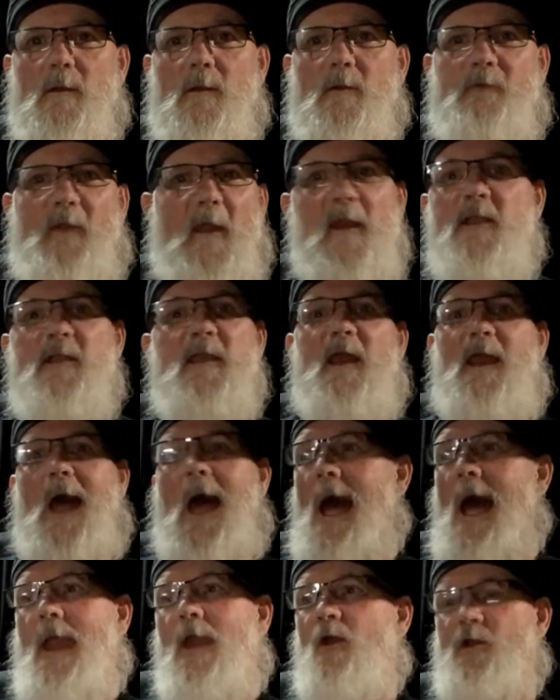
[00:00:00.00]
They didn't get
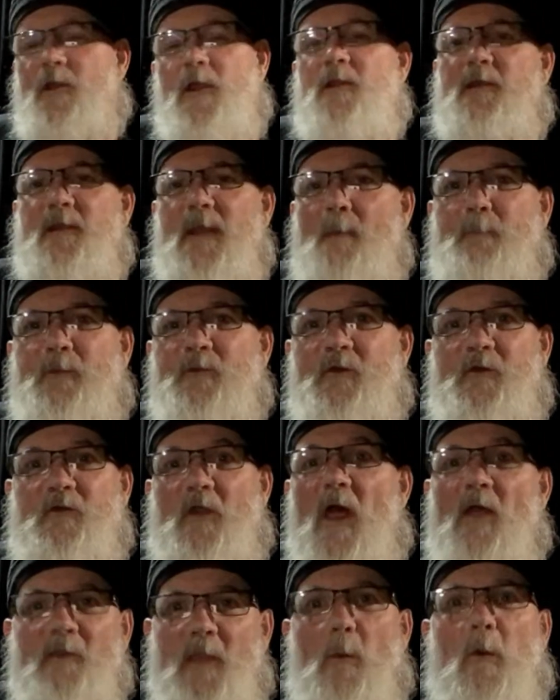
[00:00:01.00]
hired into that position.
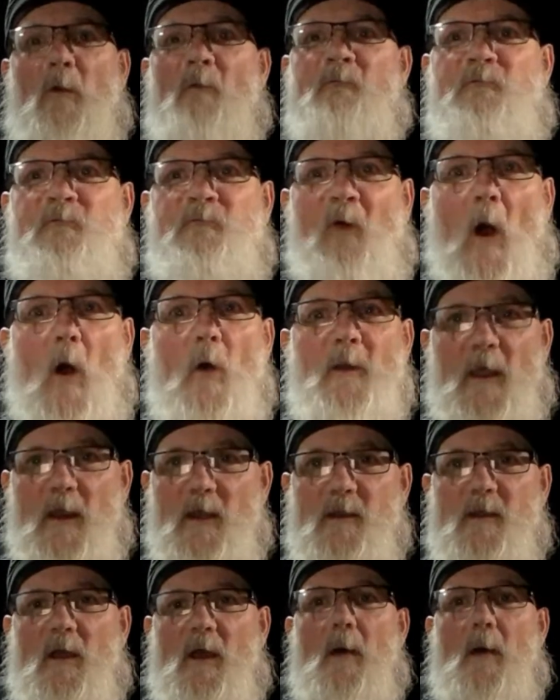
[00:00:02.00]
They were voted.
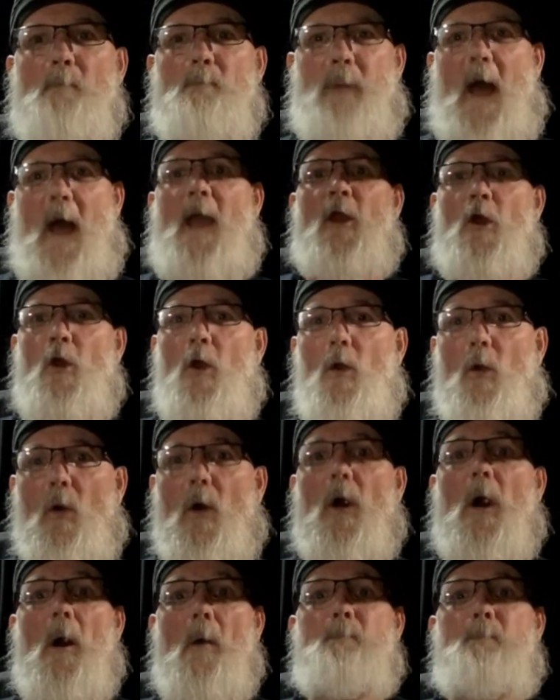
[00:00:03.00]
By who?
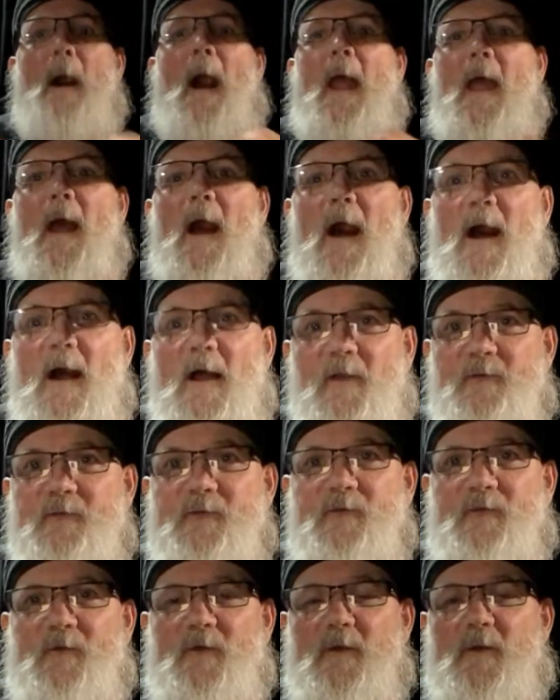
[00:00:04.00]
By
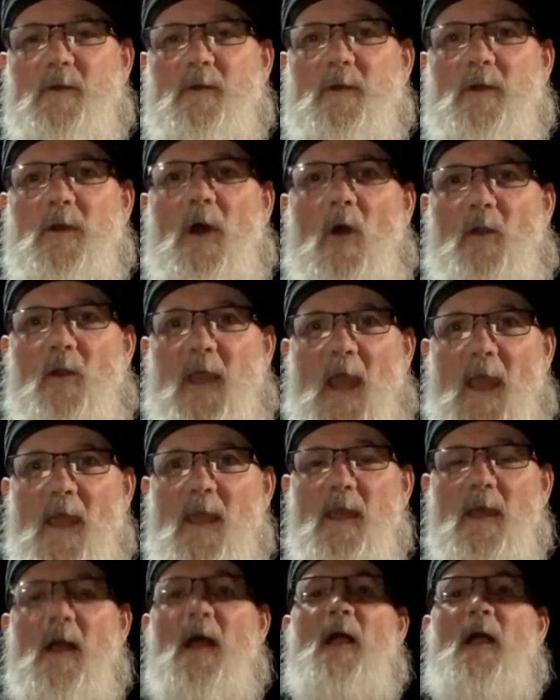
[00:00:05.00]
us. Okay?